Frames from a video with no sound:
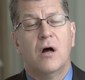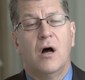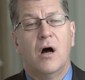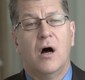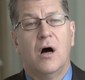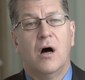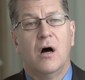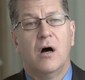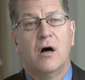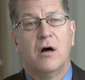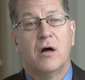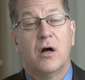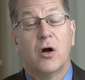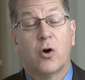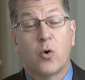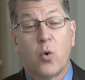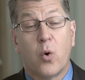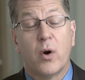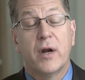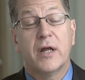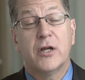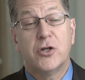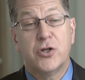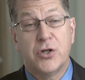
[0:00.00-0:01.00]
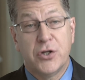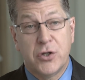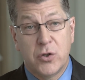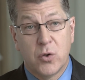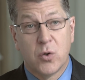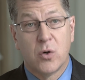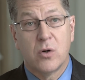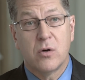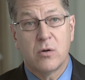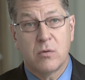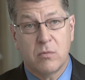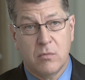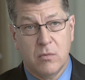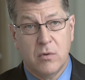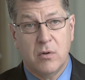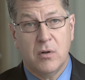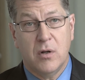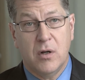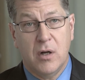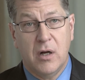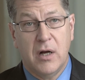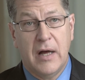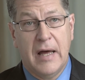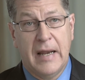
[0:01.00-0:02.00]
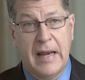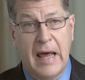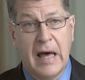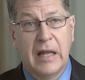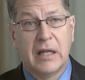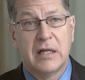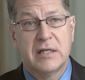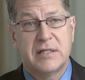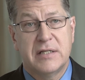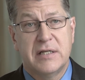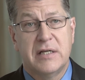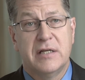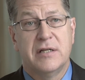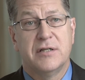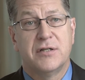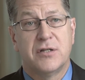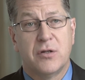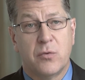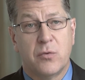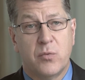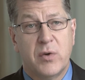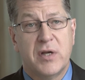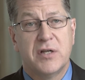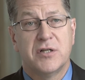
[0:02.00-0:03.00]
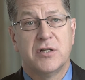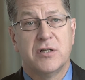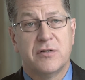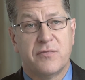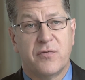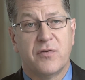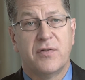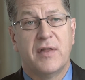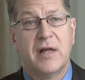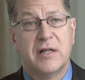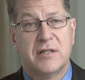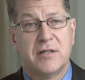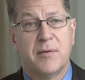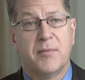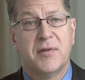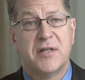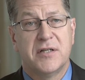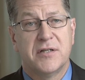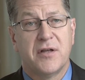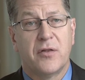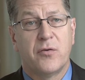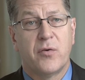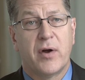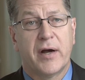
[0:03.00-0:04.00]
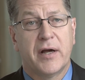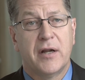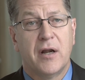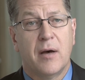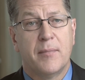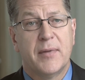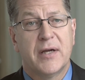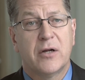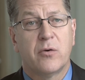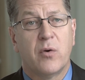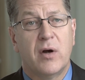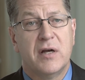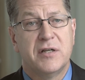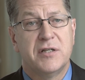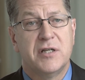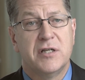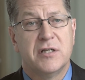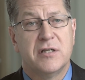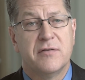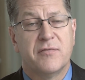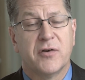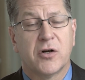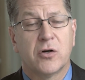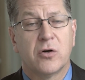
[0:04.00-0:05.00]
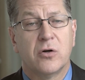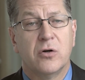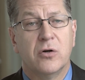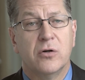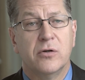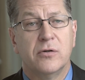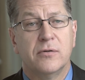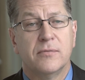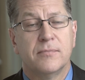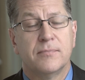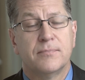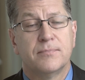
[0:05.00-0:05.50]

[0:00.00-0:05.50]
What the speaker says: according to your analyses, the reasons for that some of these other economic crises have occurred?